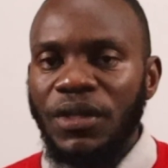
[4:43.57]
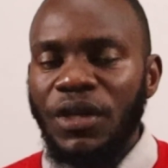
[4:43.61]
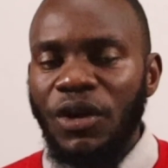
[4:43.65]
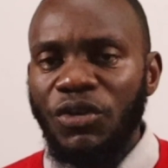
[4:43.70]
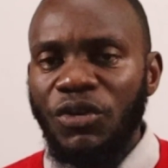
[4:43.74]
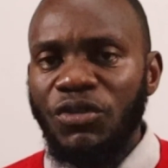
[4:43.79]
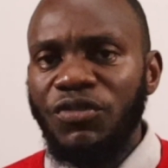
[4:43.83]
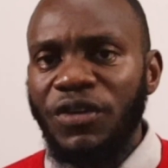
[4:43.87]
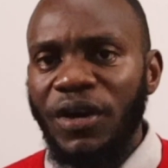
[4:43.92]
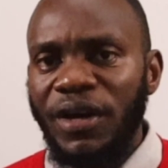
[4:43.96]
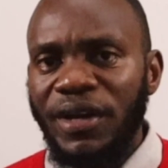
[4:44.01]

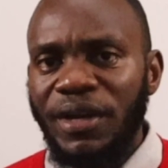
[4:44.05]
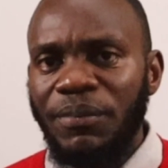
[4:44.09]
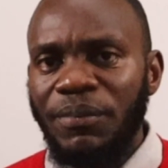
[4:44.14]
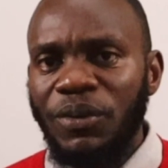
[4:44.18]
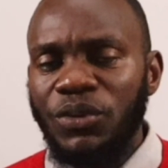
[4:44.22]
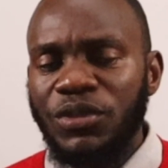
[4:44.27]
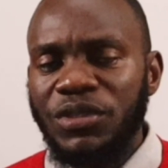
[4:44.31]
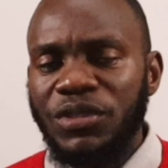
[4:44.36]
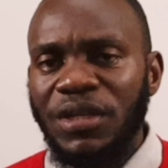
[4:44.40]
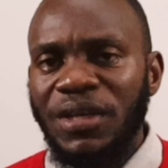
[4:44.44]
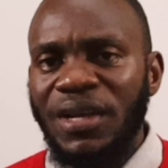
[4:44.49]
Now, you've heard
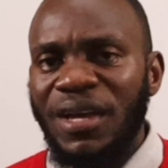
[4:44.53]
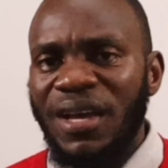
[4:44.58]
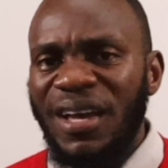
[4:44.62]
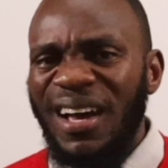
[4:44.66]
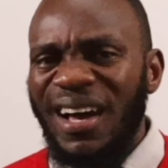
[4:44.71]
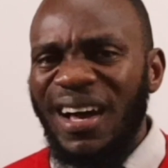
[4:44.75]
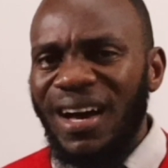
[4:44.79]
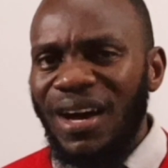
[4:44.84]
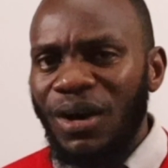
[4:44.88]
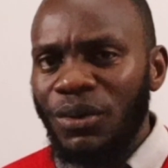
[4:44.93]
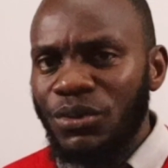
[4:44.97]
about
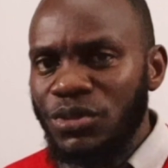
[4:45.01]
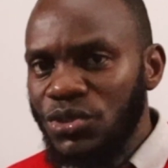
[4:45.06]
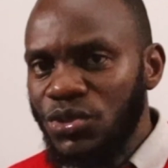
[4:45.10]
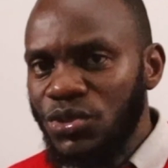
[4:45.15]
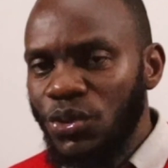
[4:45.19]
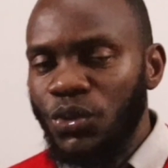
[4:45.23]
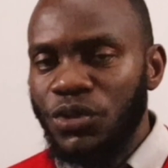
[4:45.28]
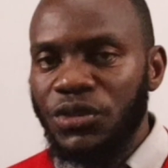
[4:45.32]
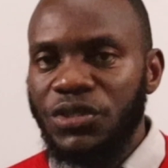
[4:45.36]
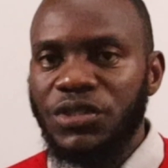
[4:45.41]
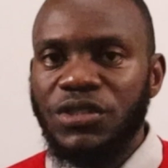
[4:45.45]
how
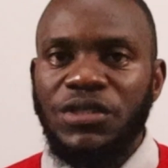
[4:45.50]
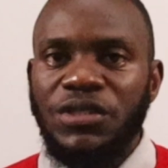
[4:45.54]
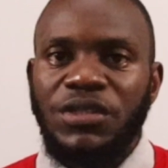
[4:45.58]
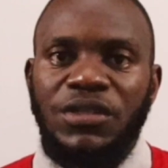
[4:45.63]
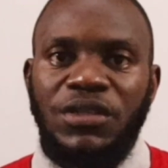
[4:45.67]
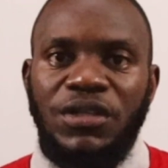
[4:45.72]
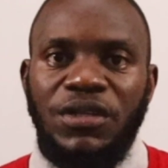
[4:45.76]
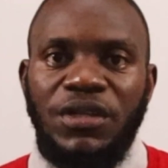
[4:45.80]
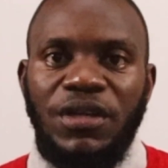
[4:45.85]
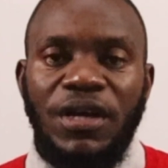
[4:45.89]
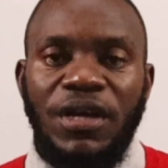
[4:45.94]
salt
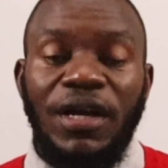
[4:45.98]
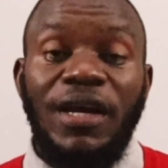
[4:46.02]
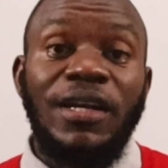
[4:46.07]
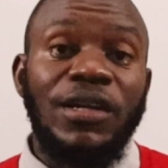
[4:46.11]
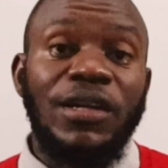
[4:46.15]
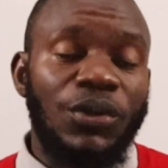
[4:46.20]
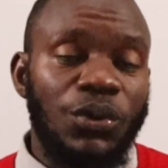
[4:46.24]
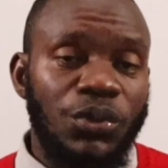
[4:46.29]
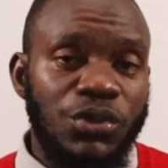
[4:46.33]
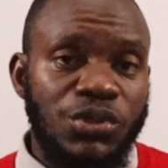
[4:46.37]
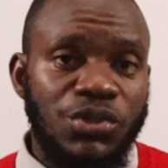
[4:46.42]
uh,
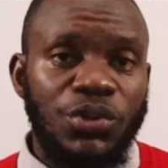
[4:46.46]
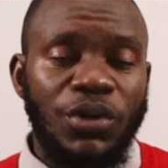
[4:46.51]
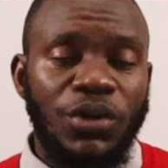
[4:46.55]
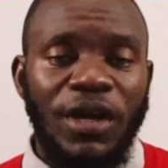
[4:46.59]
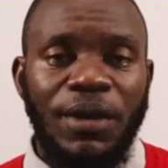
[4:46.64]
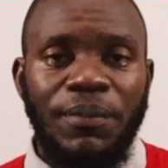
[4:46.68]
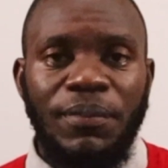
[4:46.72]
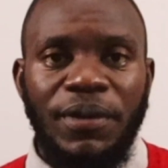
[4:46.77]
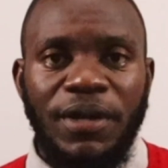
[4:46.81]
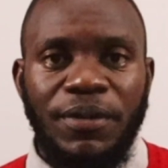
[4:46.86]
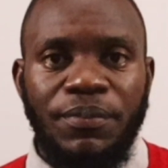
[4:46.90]
can cause you
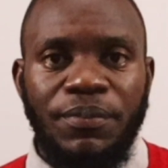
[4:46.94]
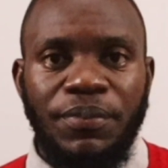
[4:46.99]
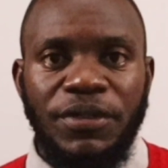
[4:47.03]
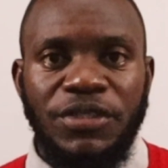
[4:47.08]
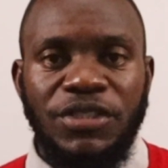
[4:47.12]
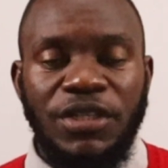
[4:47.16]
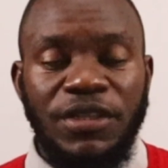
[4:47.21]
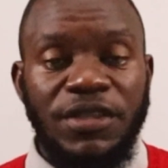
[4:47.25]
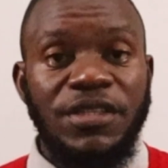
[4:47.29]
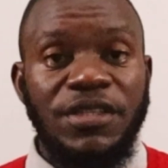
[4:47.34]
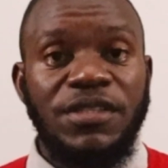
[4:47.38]
high blood
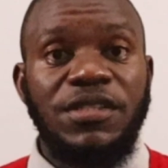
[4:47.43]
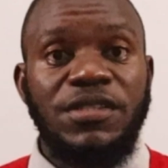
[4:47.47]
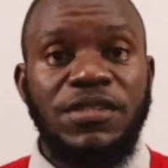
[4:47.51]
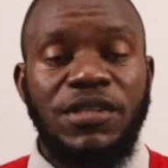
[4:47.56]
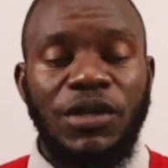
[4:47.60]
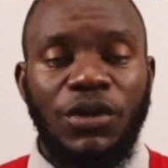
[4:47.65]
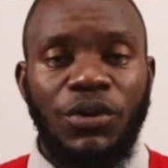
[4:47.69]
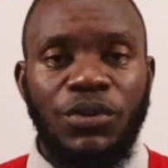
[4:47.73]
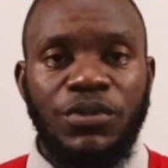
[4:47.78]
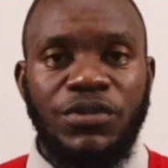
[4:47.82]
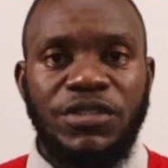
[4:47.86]
pressure. This is
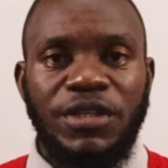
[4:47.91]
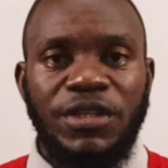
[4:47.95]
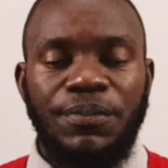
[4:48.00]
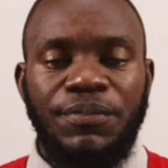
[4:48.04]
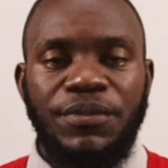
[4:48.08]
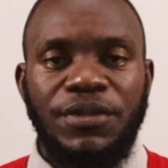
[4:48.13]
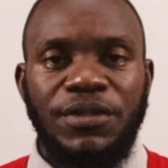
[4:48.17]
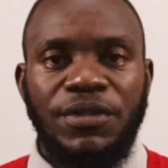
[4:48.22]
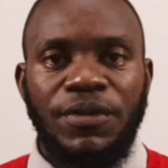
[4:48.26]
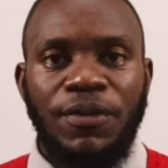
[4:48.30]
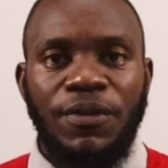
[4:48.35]
the
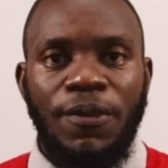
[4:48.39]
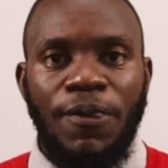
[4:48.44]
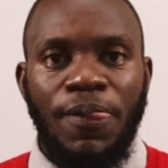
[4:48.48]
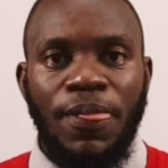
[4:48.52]
concept.